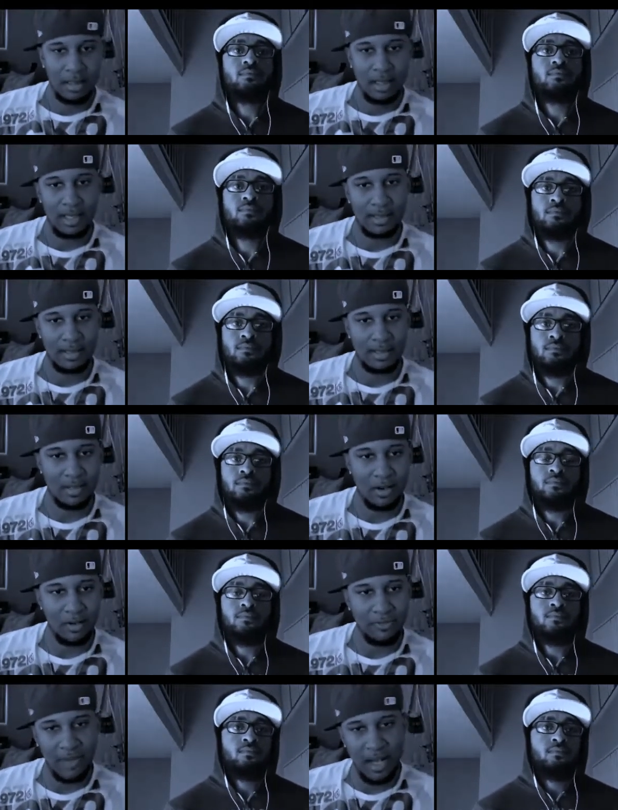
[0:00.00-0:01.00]
Speaker 1: is a
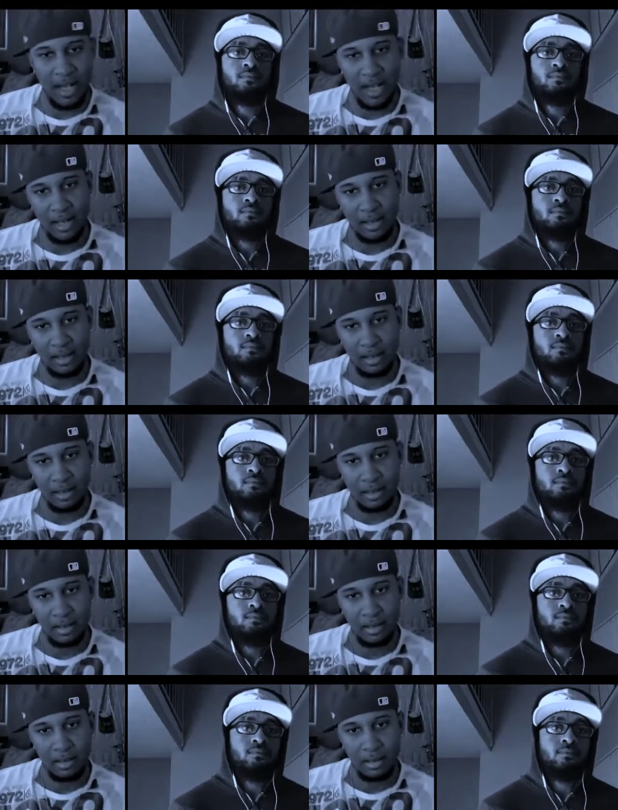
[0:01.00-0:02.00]
certified,
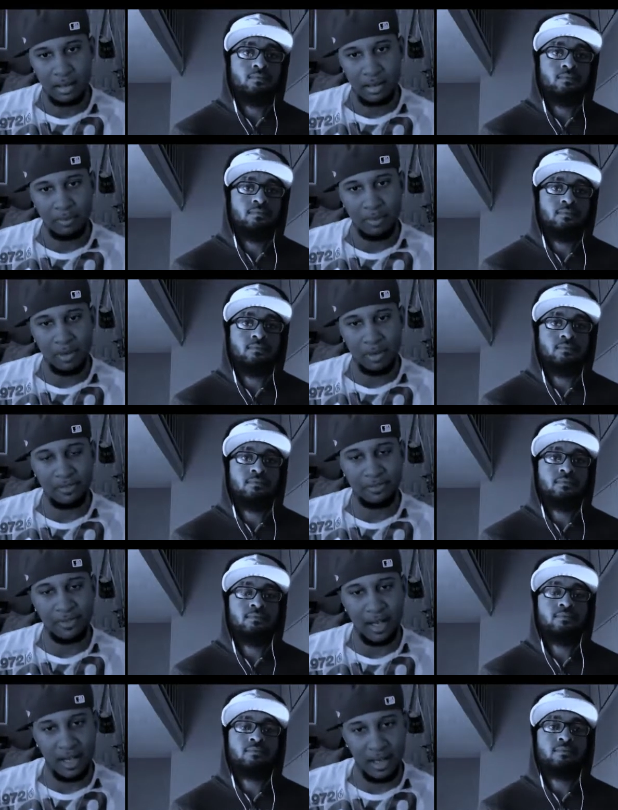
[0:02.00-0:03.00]
bona
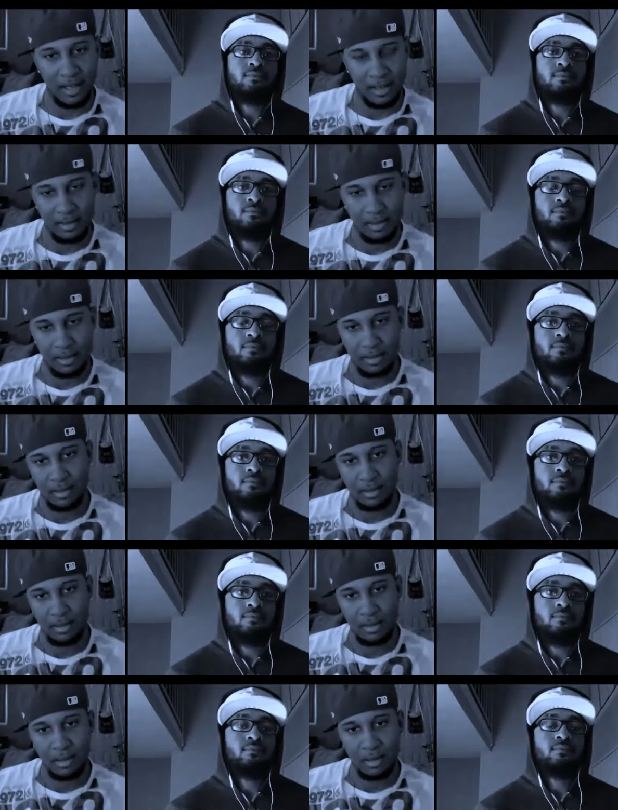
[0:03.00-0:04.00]
fide,
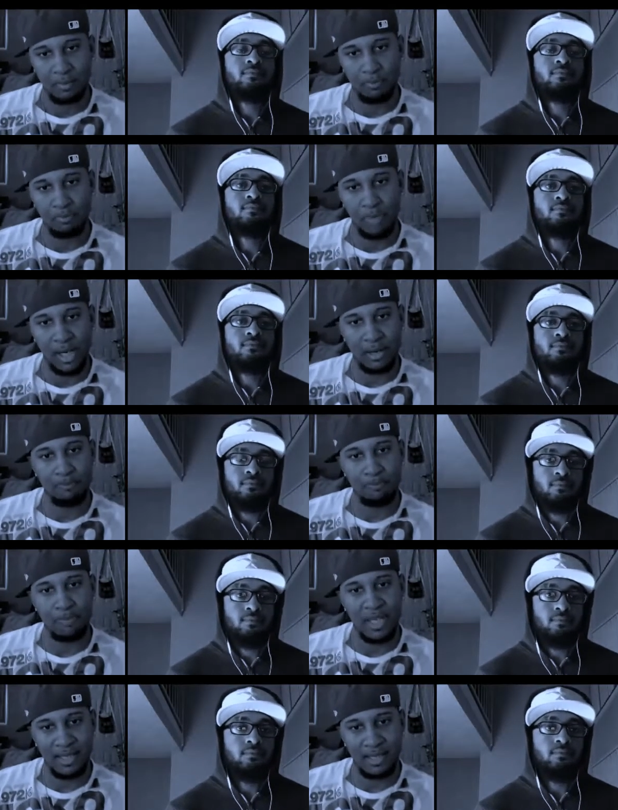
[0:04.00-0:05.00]
butter
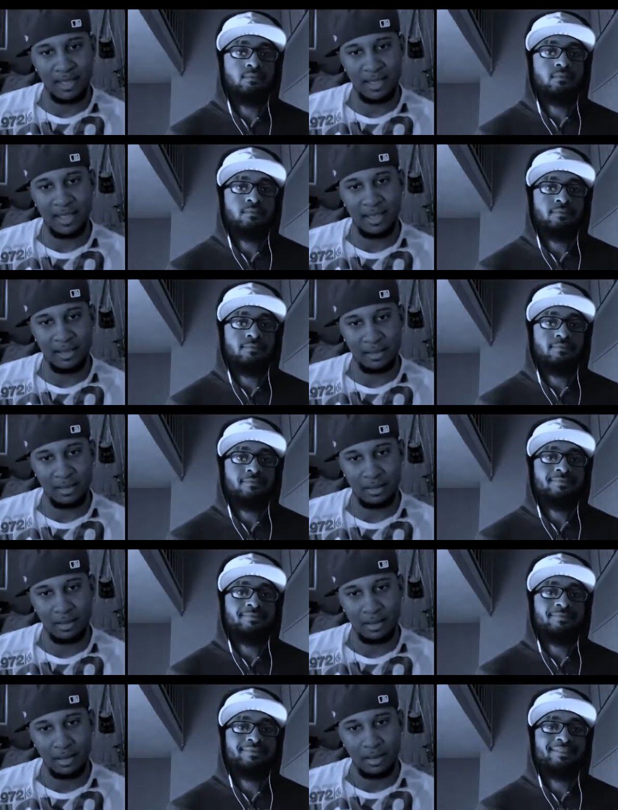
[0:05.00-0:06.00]
biscuit eating
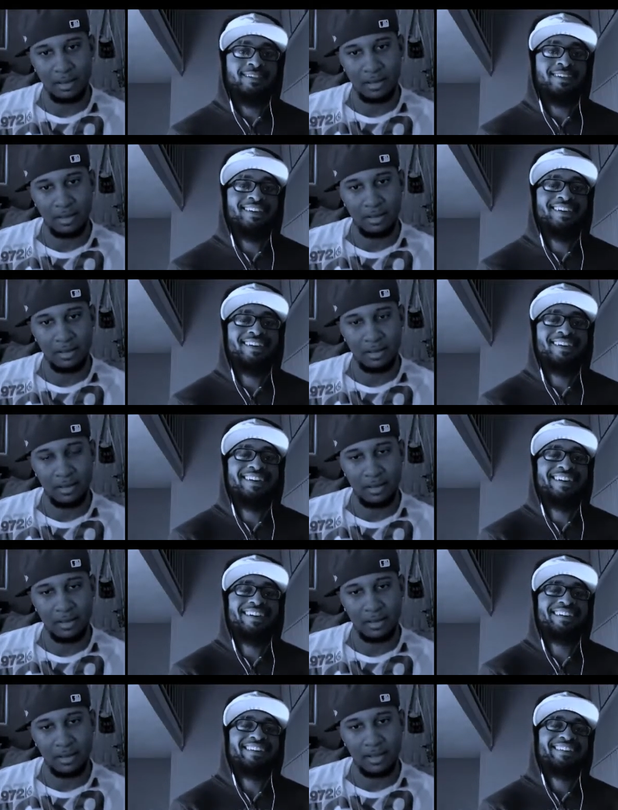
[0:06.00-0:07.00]

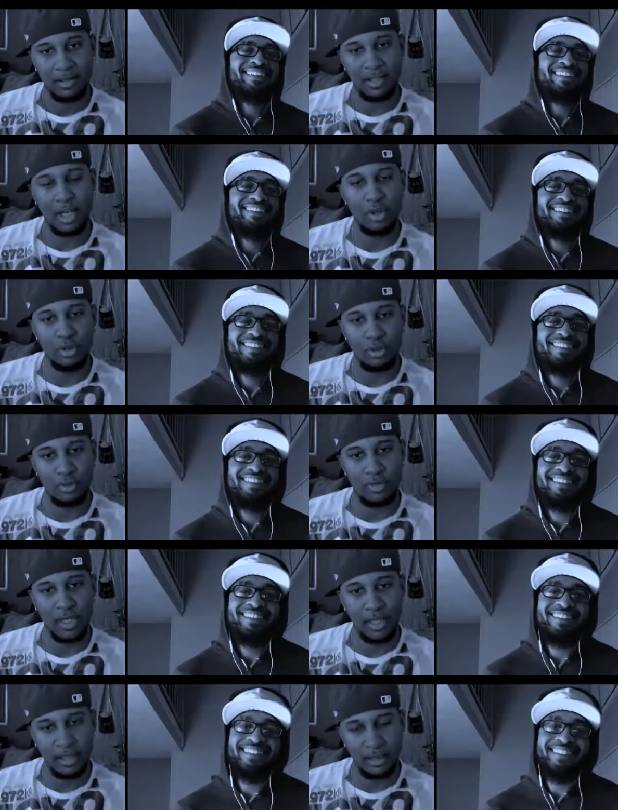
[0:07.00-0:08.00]
coon,
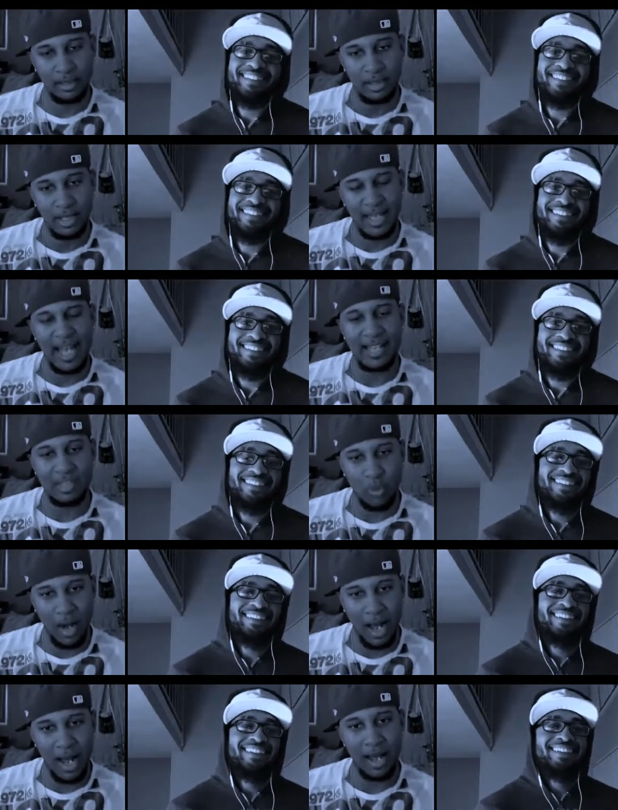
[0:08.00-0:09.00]
nigga. That's
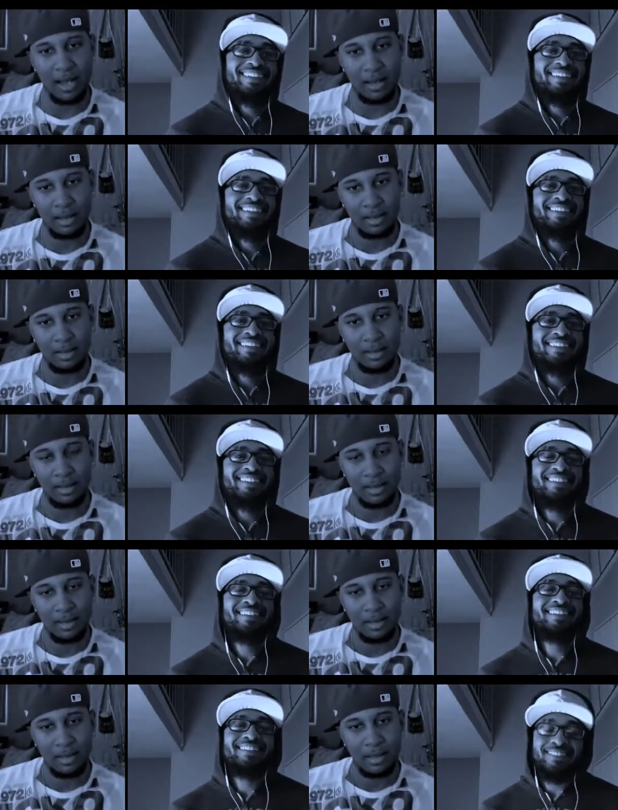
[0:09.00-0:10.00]
why.
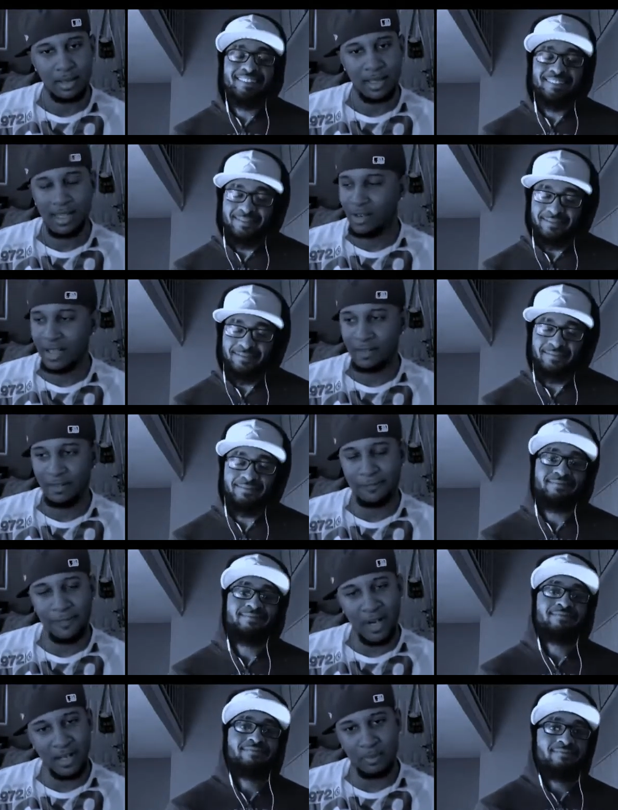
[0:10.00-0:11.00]
He don't give a
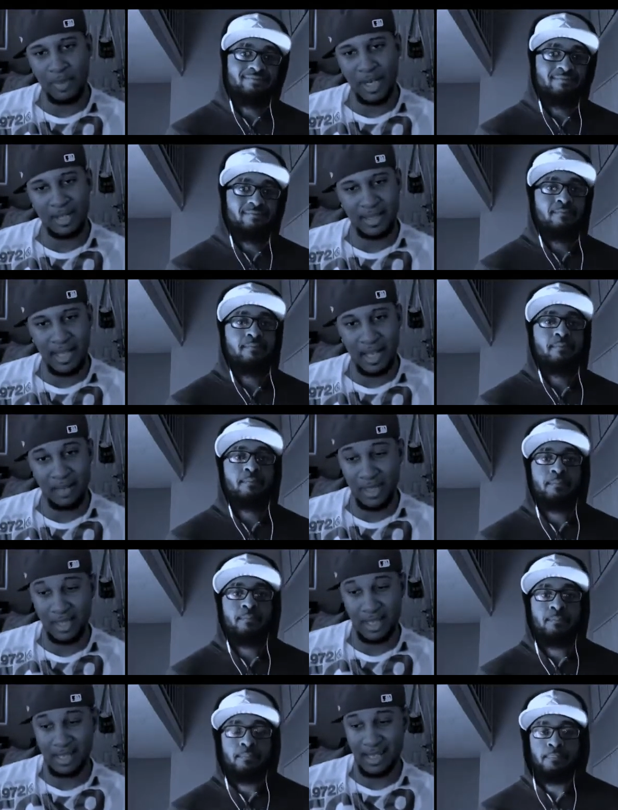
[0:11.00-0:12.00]
fuck about that
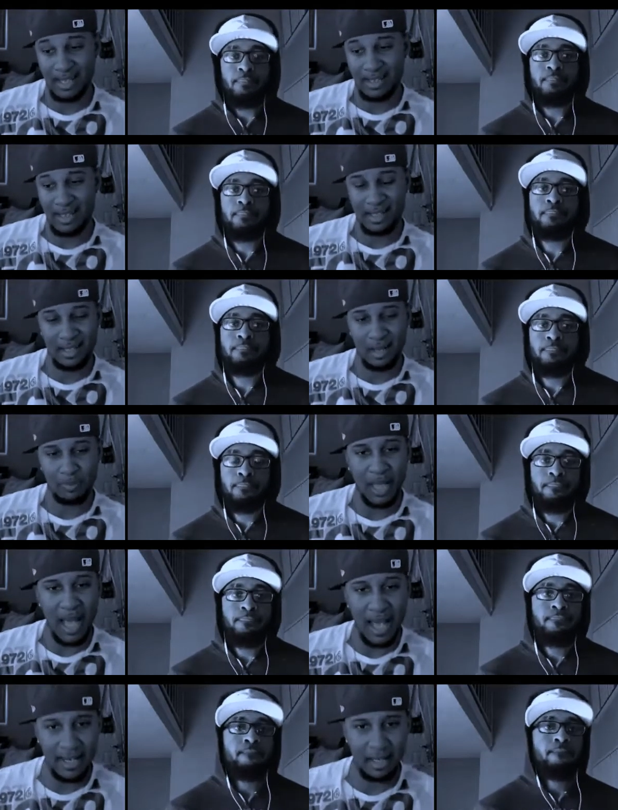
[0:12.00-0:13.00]
because it doesn't
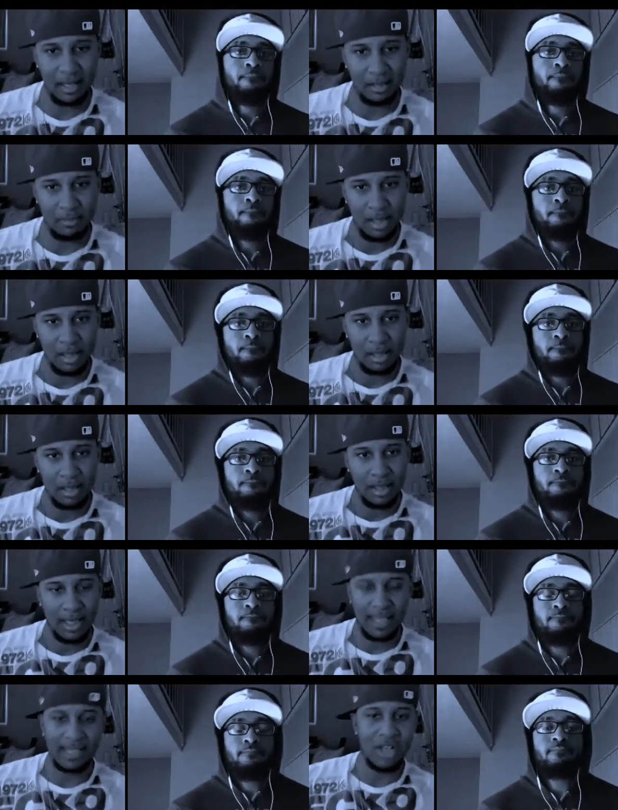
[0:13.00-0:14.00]
apply to him.
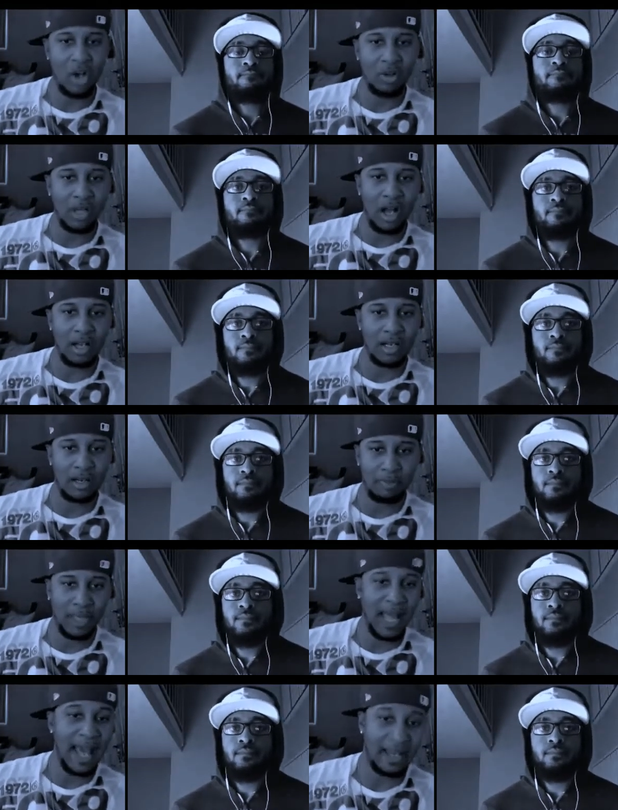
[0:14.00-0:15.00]
He's no longer
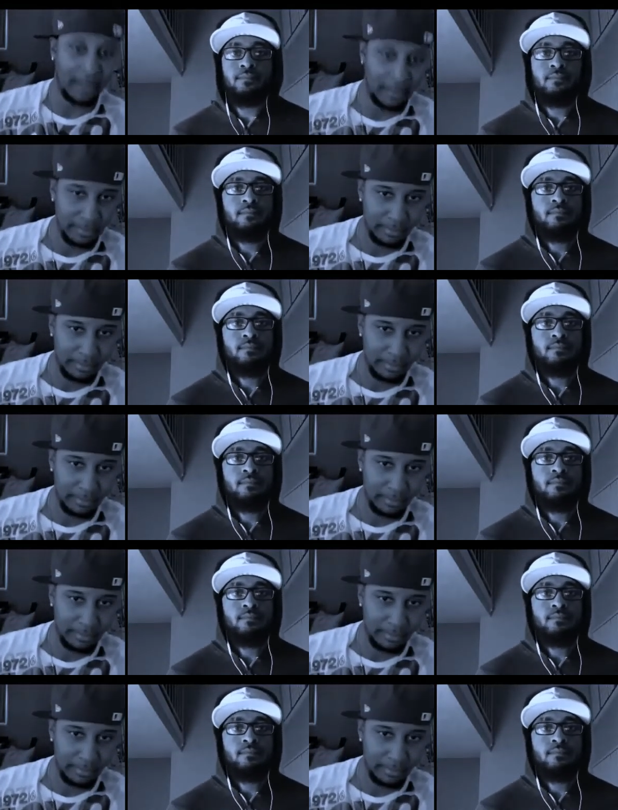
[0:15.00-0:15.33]
black